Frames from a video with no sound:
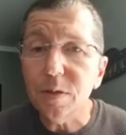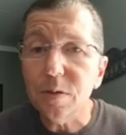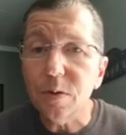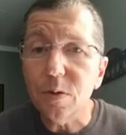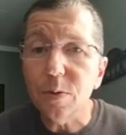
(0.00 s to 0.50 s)
to
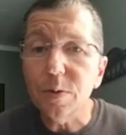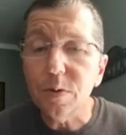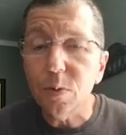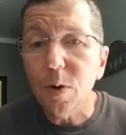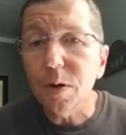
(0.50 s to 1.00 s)
the Lord,
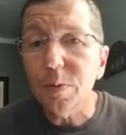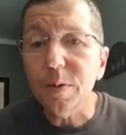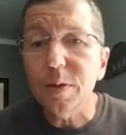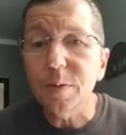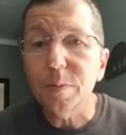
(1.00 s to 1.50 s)
to walk
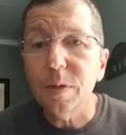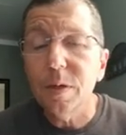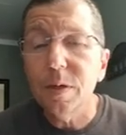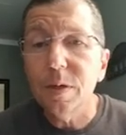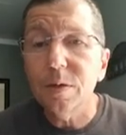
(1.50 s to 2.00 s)
with him,
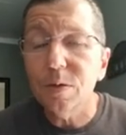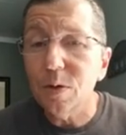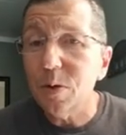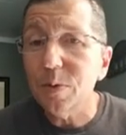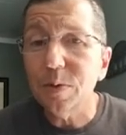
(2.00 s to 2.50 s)
to
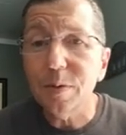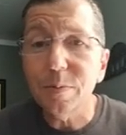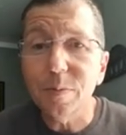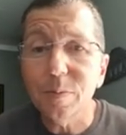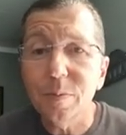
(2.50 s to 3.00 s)
talk with him,
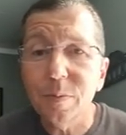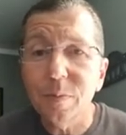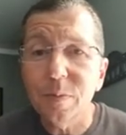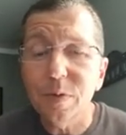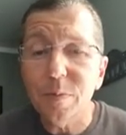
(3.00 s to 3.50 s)

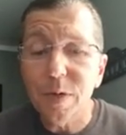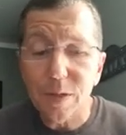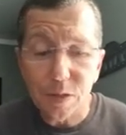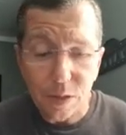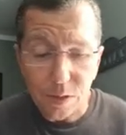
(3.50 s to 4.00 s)
to be
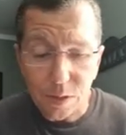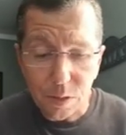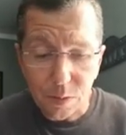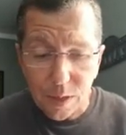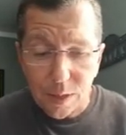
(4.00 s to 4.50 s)
that child
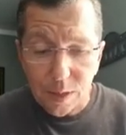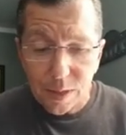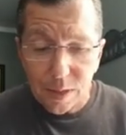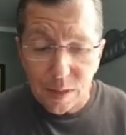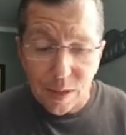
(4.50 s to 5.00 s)
that's
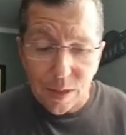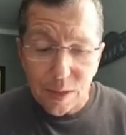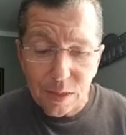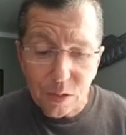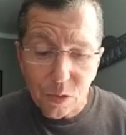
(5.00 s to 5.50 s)
that
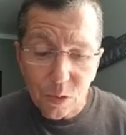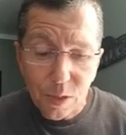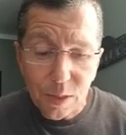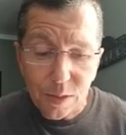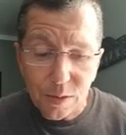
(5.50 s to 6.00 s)
is
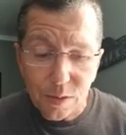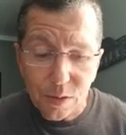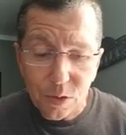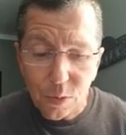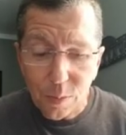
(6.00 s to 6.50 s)
looking
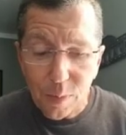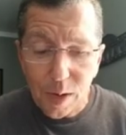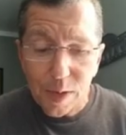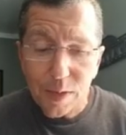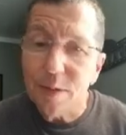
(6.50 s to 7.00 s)
to
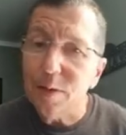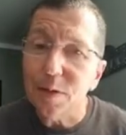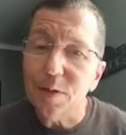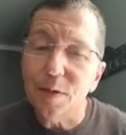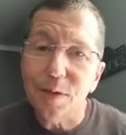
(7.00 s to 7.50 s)
abide
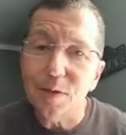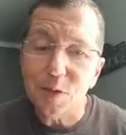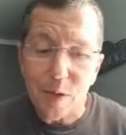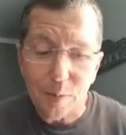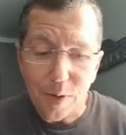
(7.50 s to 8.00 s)
in his
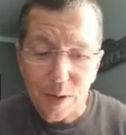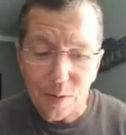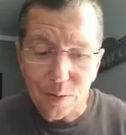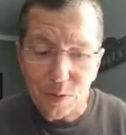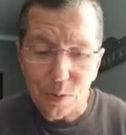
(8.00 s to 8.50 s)

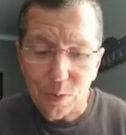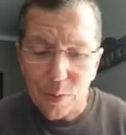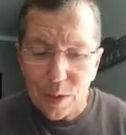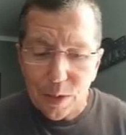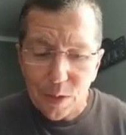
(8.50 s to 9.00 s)
tabernacle, to,
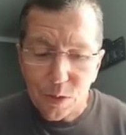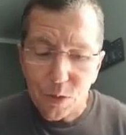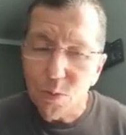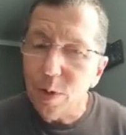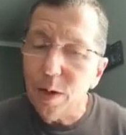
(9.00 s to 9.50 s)
to
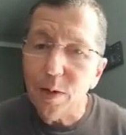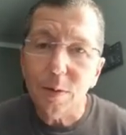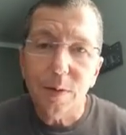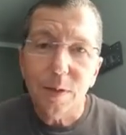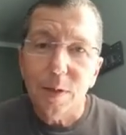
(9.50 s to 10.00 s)

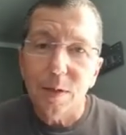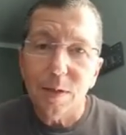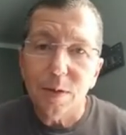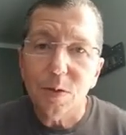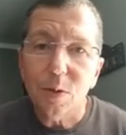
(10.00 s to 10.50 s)
dwell
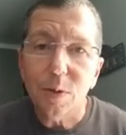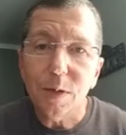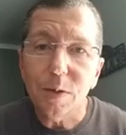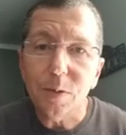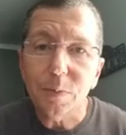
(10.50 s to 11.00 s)
in his holy hill.